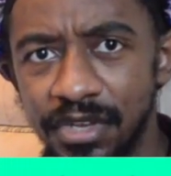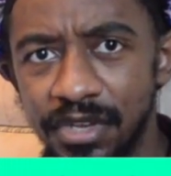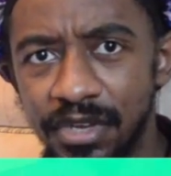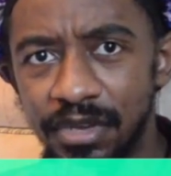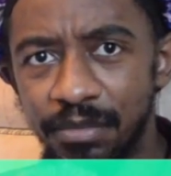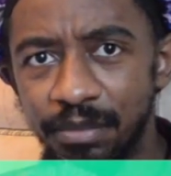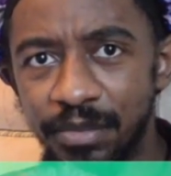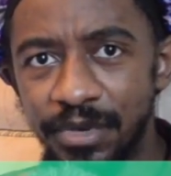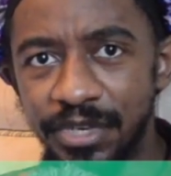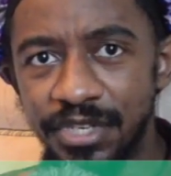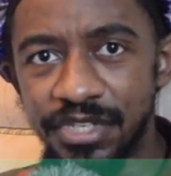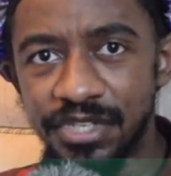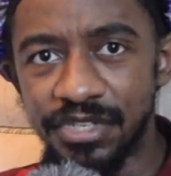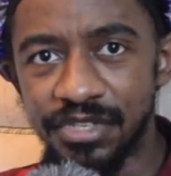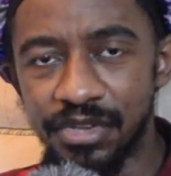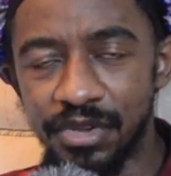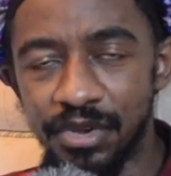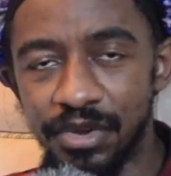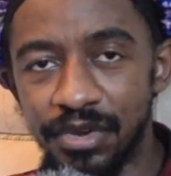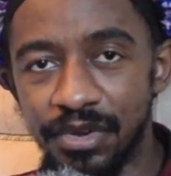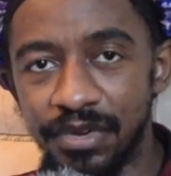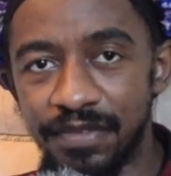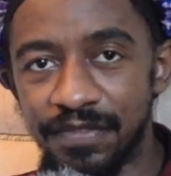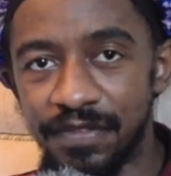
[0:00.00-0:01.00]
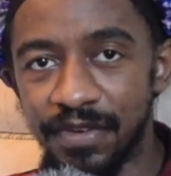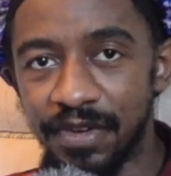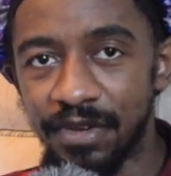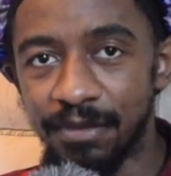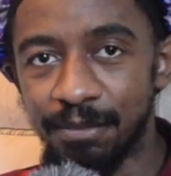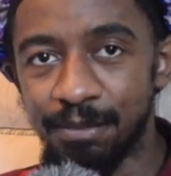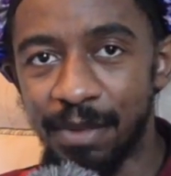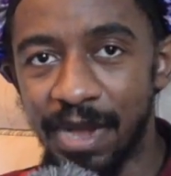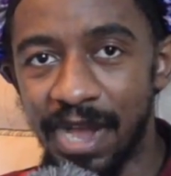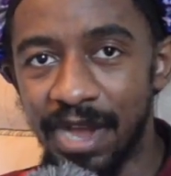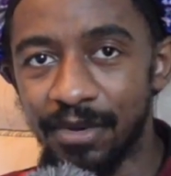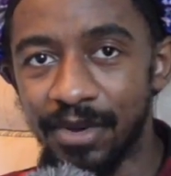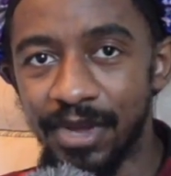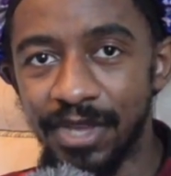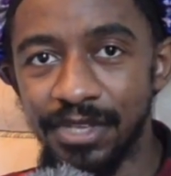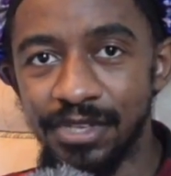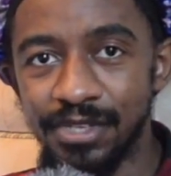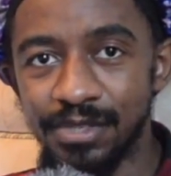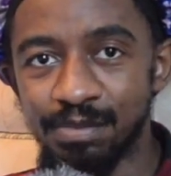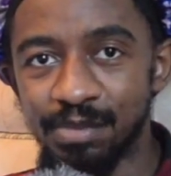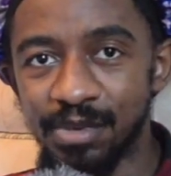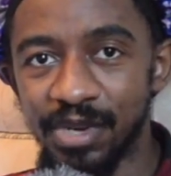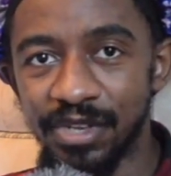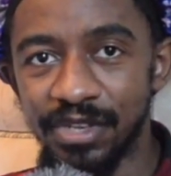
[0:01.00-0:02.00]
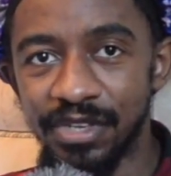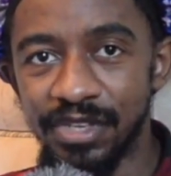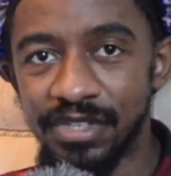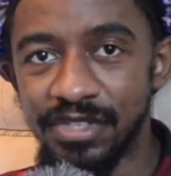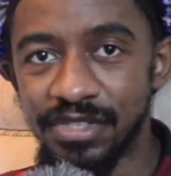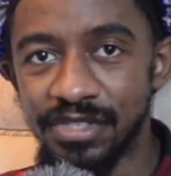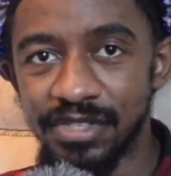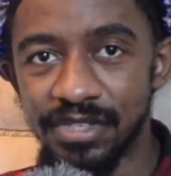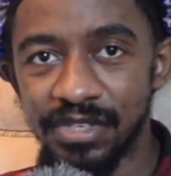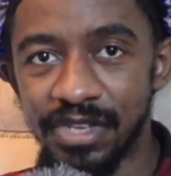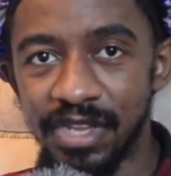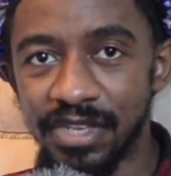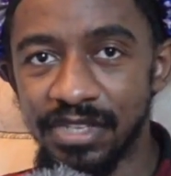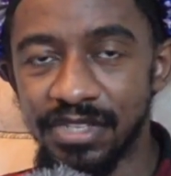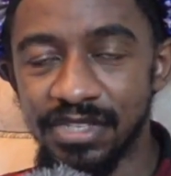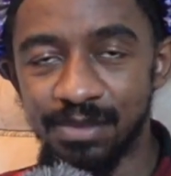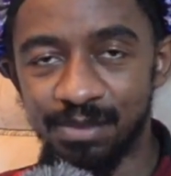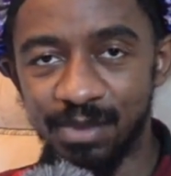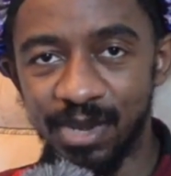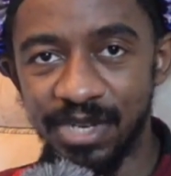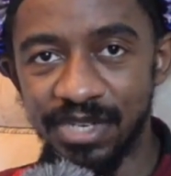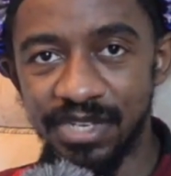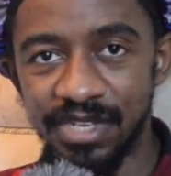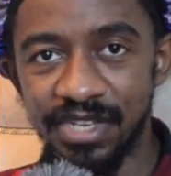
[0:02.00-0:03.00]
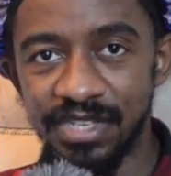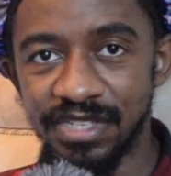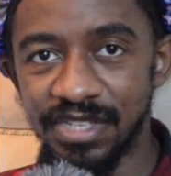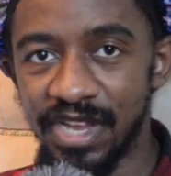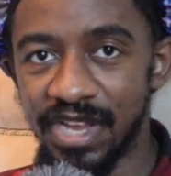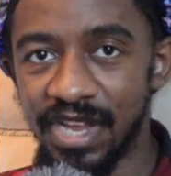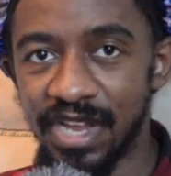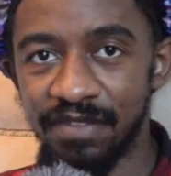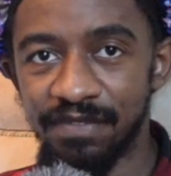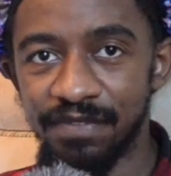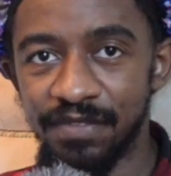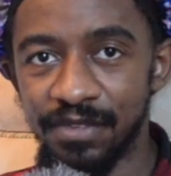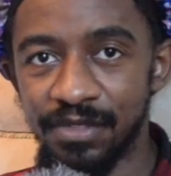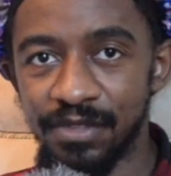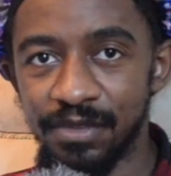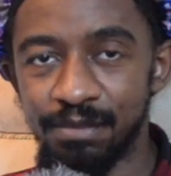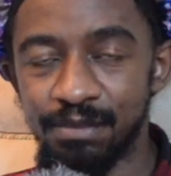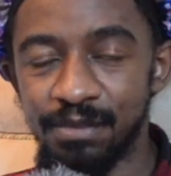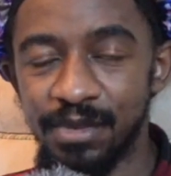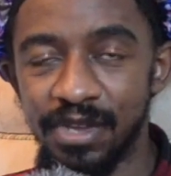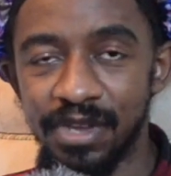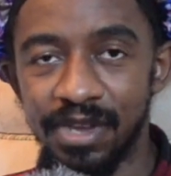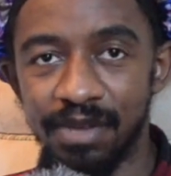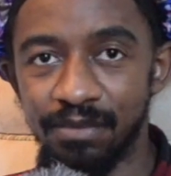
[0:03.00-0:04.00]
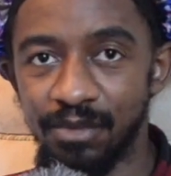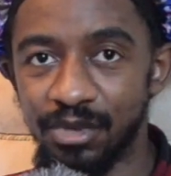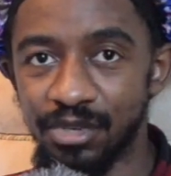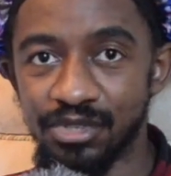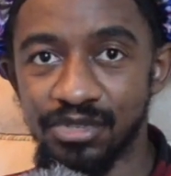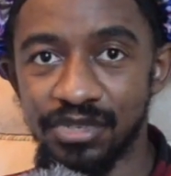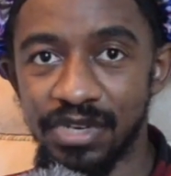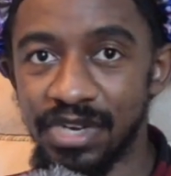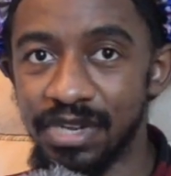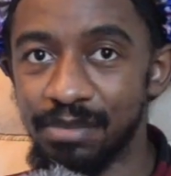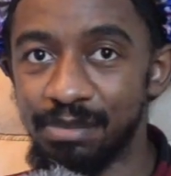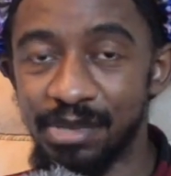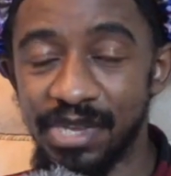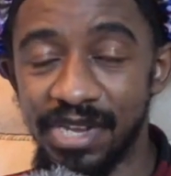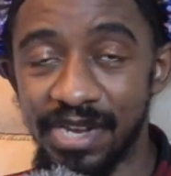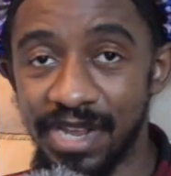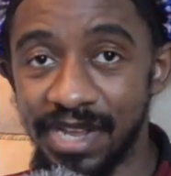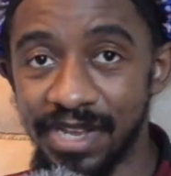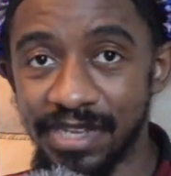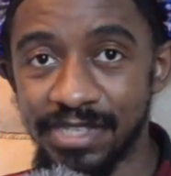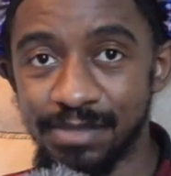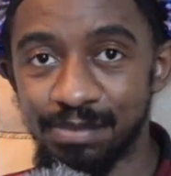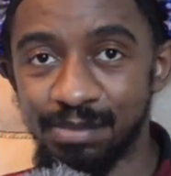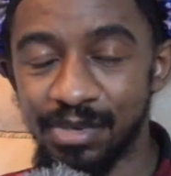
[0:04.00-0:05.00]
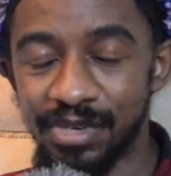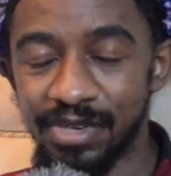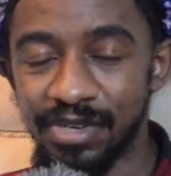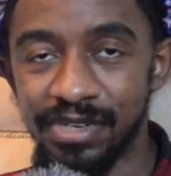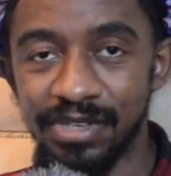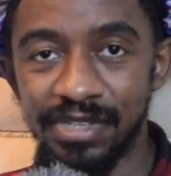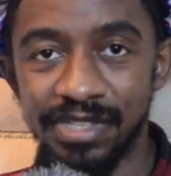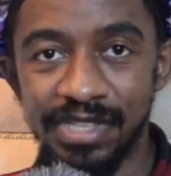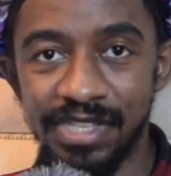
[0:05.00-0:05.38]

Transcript: which is code for how I use plugins and like some ideas I have for them. I'm not trying to be an expert.